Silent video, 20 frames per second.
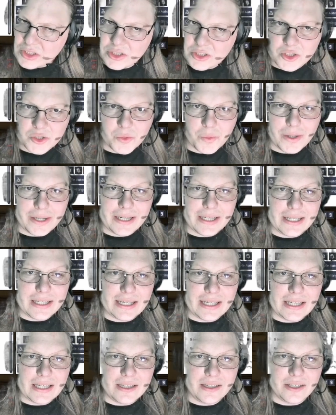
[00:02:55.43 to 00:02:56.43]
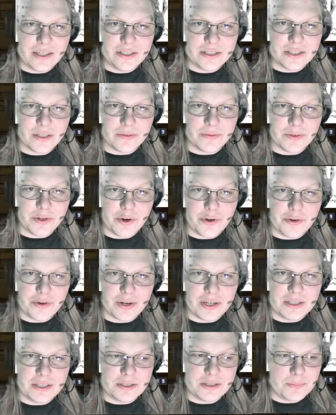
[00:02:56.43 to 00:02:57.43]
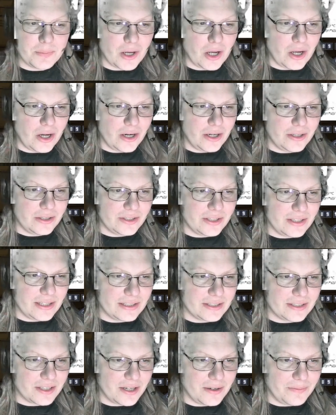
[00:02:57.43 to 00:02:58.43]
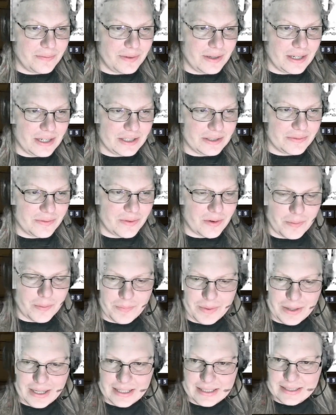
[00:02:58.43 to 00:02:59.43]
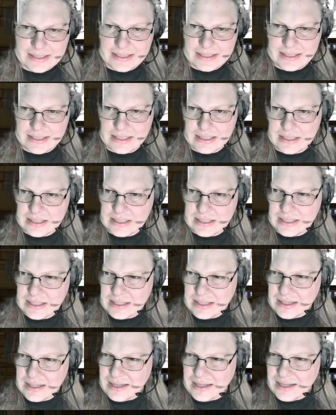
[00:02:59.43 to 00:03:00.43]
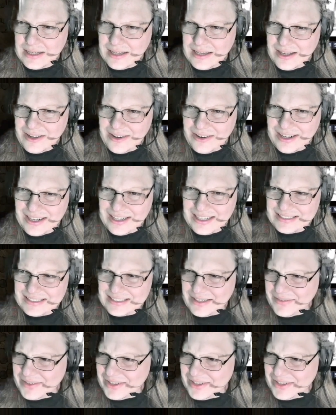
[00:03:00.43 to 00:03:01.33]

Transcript: 20 kilos of nutrient bars, so that's going to feed us for a bit. Alright, let's have a